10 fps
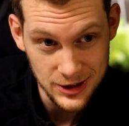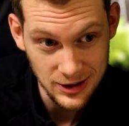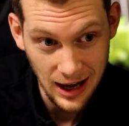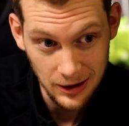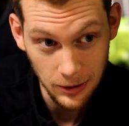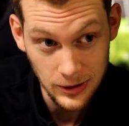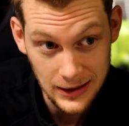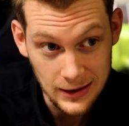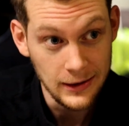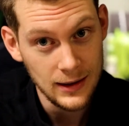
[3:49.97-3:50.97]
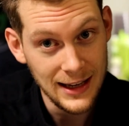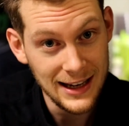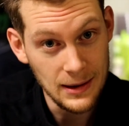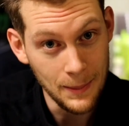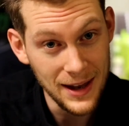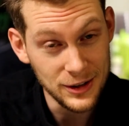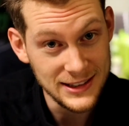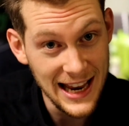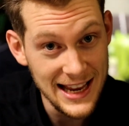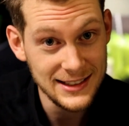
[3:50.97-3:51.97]
you're not only getting a better
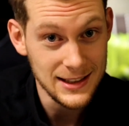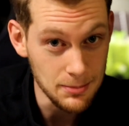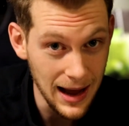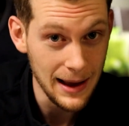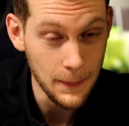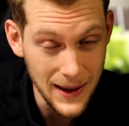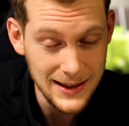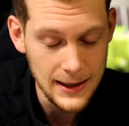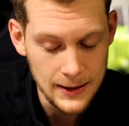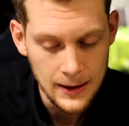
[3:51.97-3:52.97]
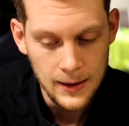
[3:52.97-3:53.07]
taste, in my opinion,